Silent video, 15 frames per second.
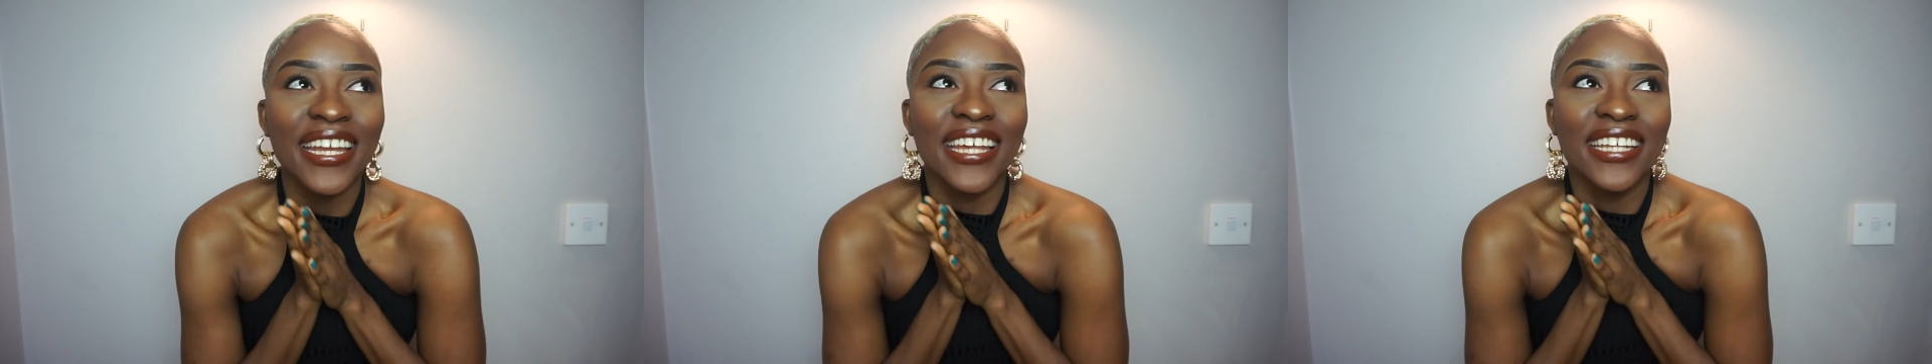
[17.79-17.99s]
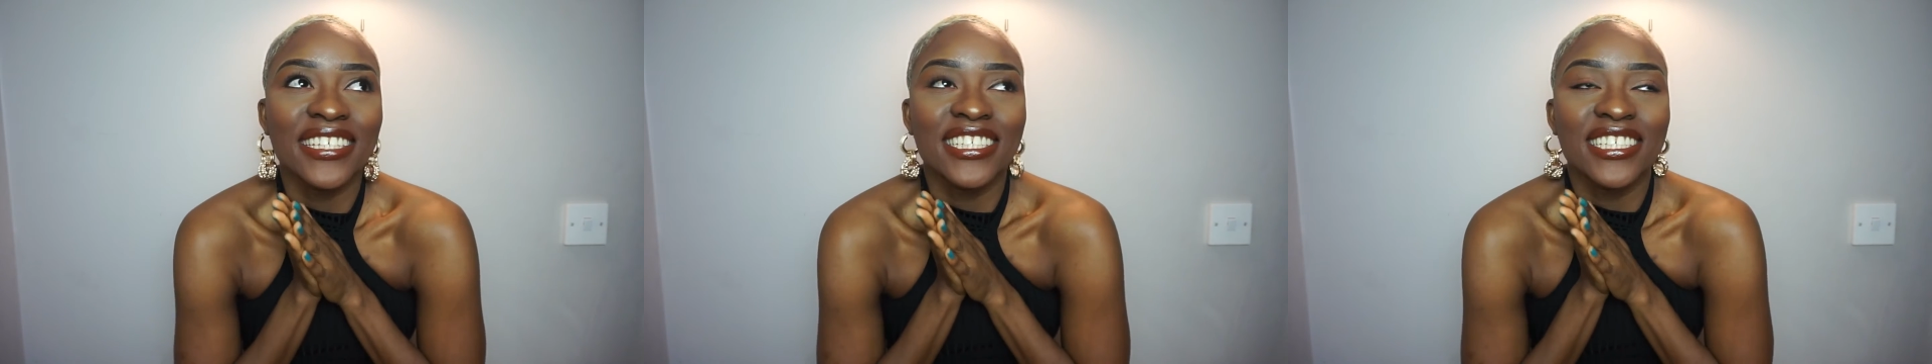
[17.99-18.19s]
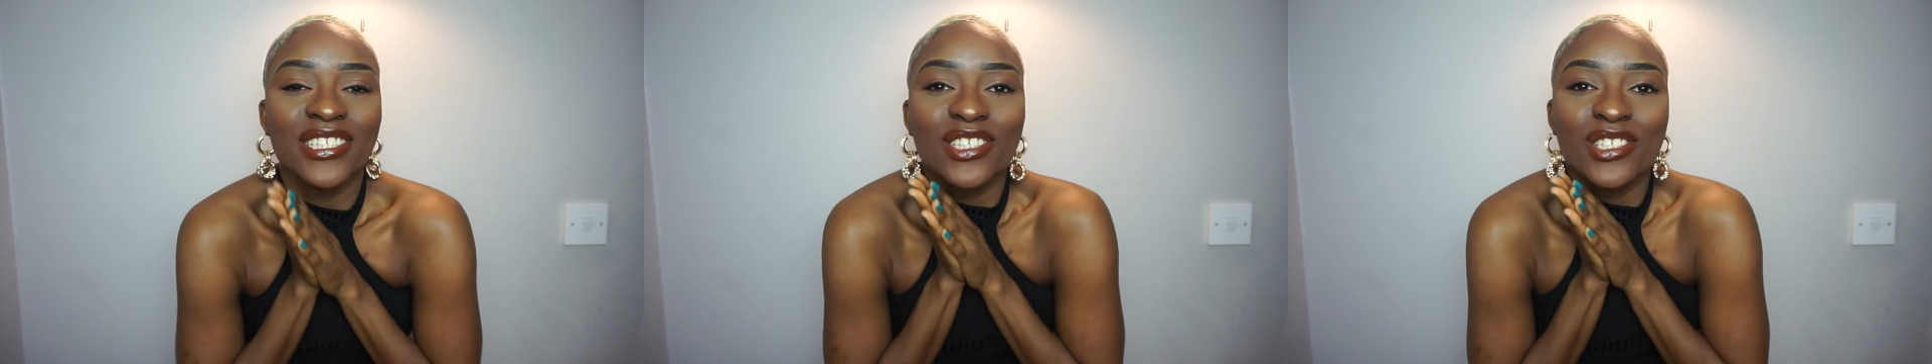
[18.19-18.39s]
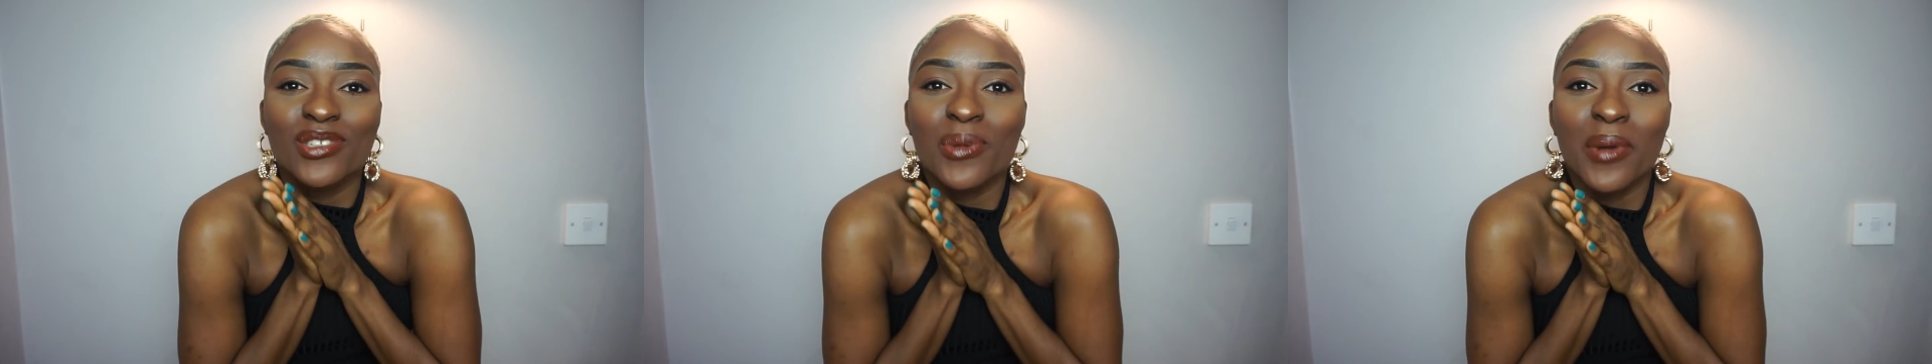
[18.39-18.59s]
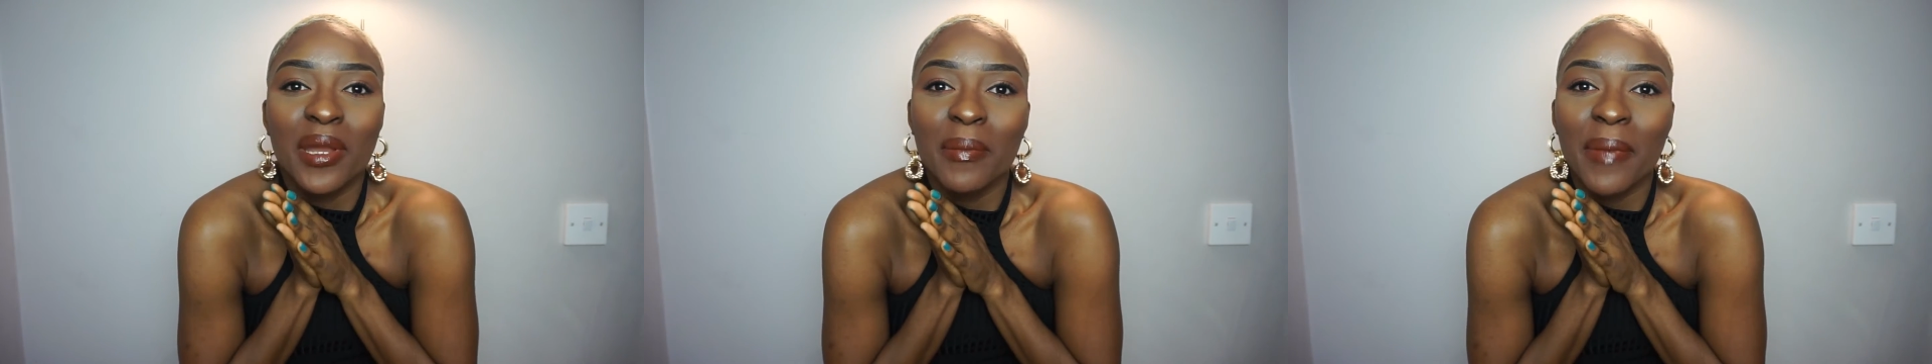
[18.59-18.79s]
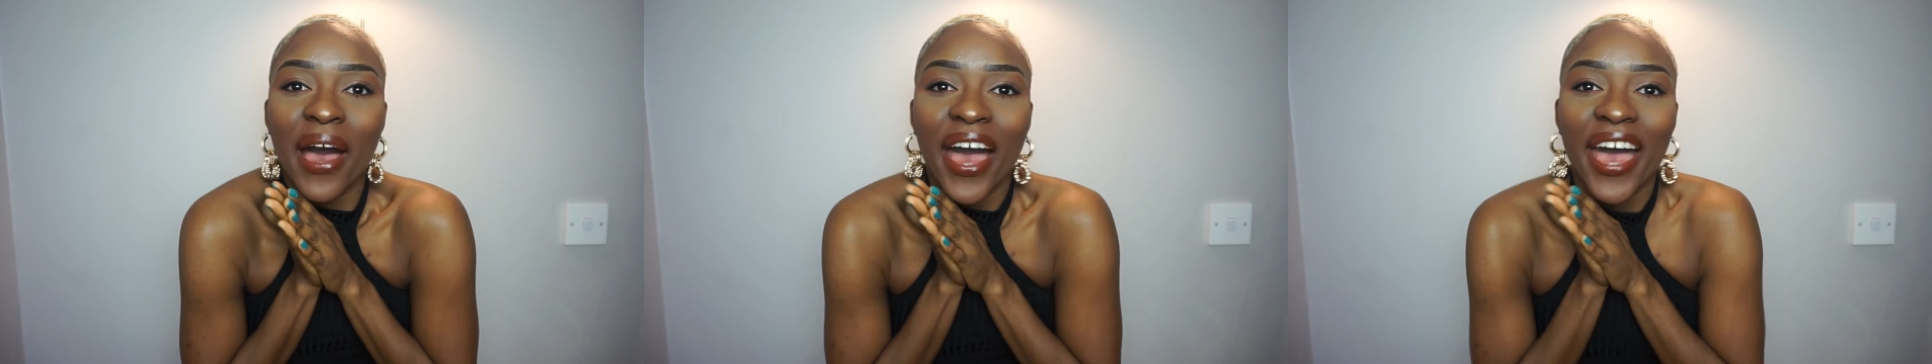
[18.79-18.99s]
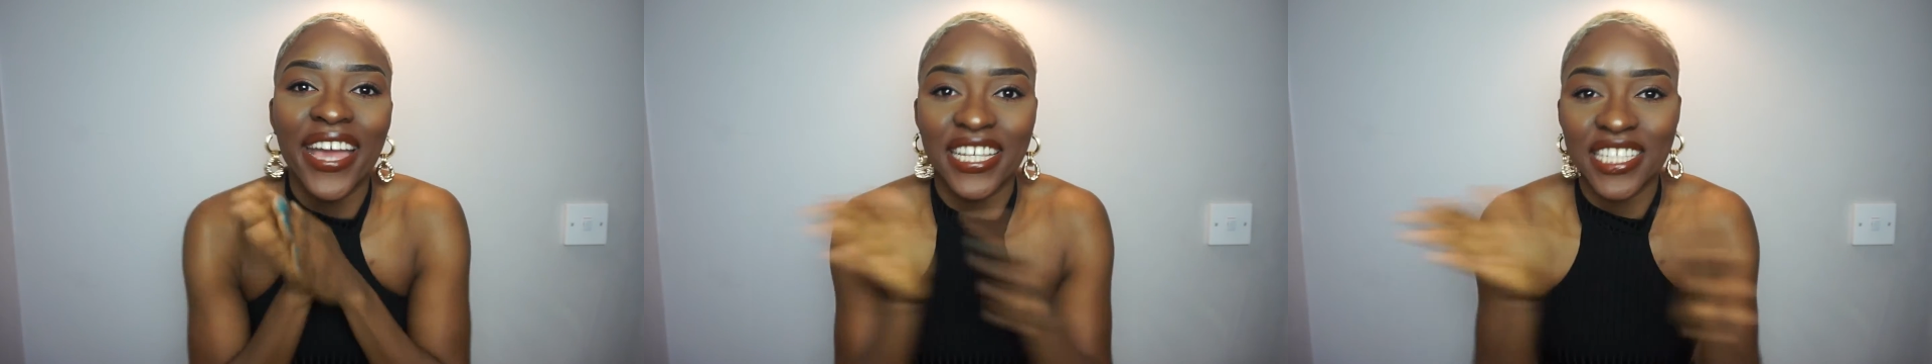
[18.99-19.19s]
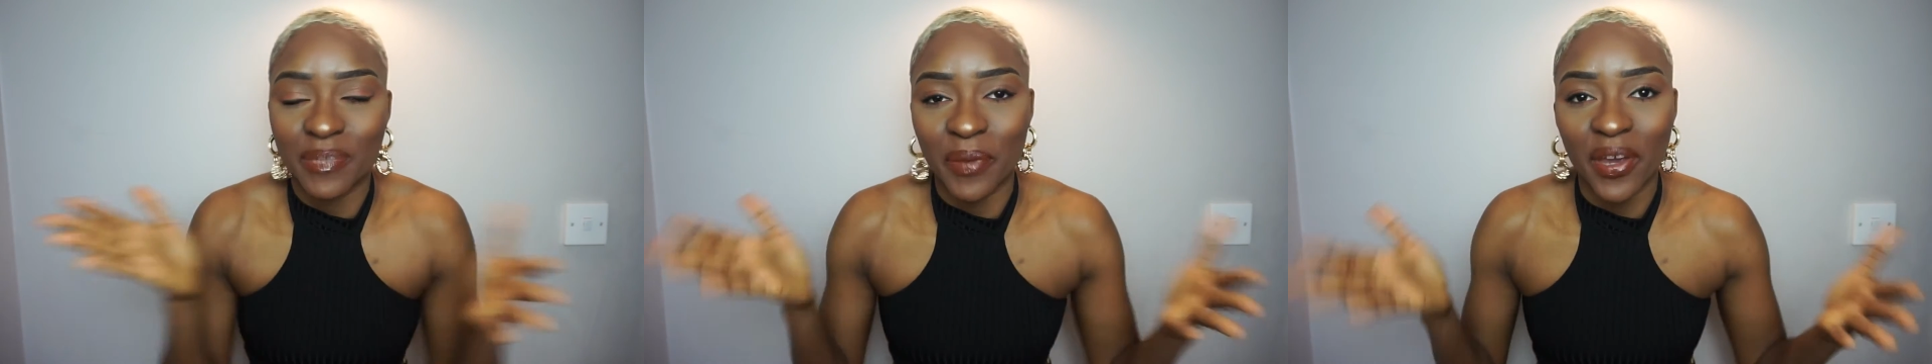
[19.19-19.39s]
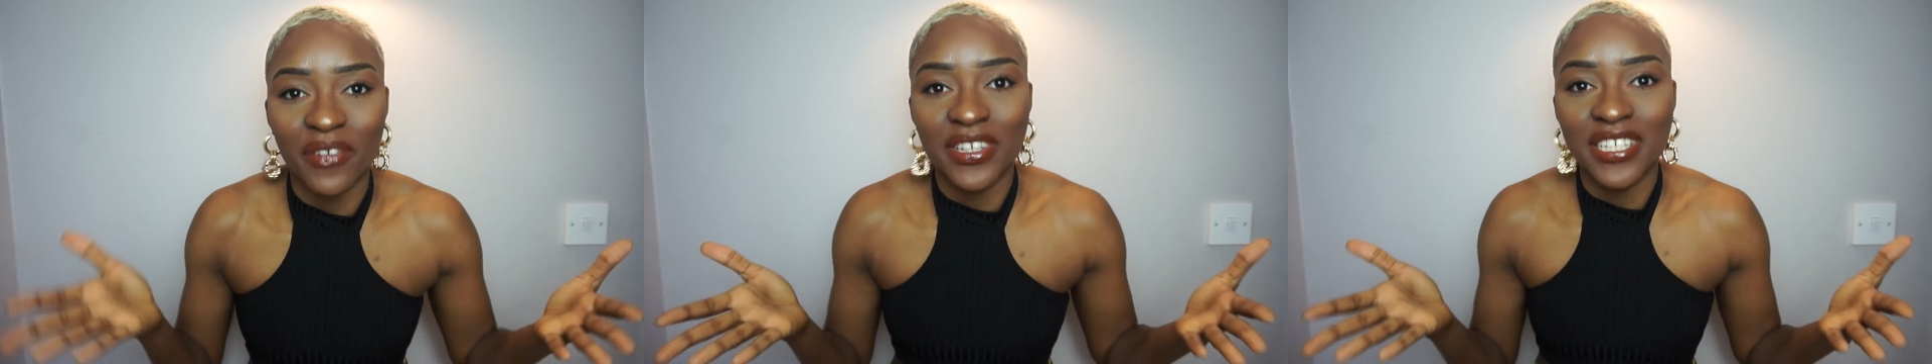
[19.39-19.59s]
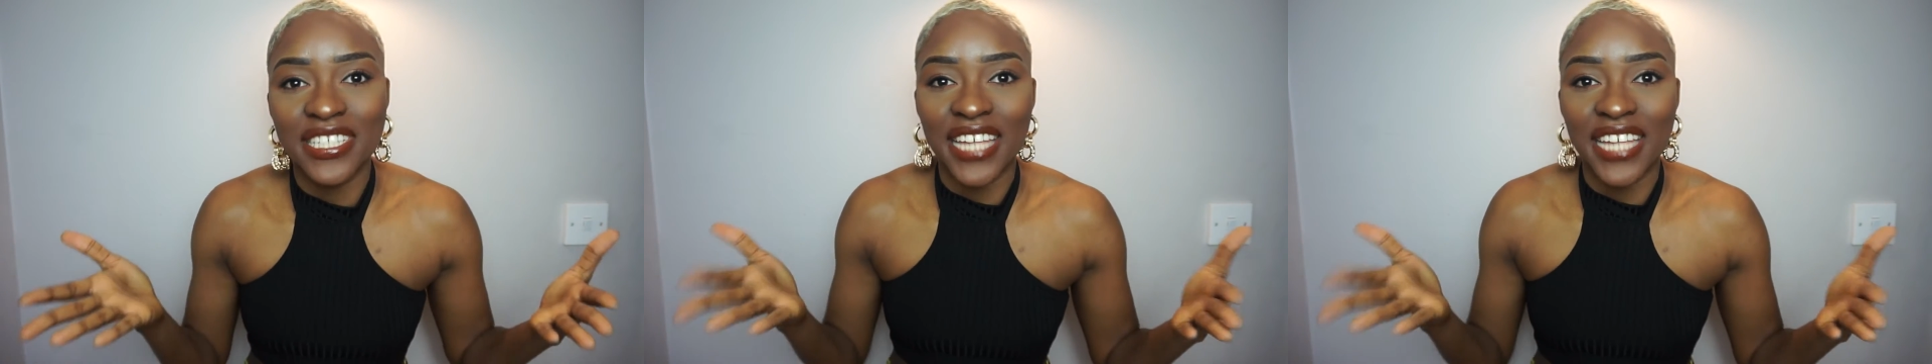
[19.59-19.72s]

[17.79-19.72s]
and she's just talking about her experience